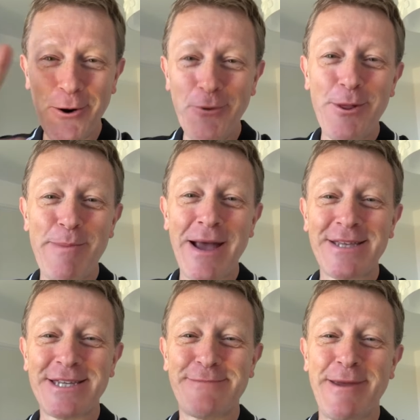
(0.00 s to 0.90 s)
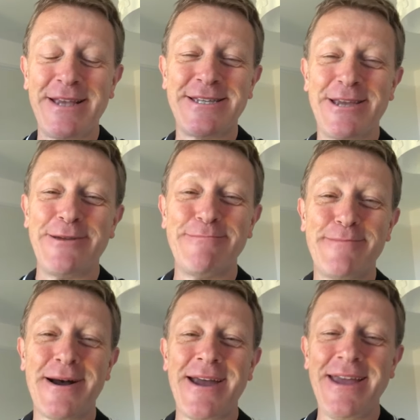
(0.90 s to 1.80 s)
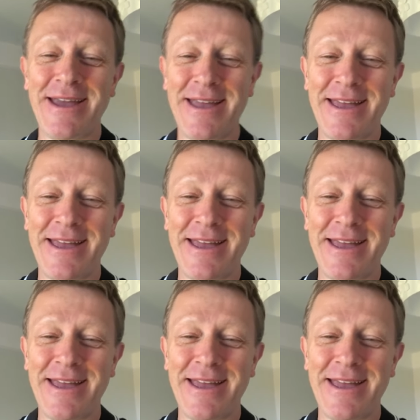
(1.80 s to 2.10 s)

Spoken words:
All the best. Speak soon. Bye.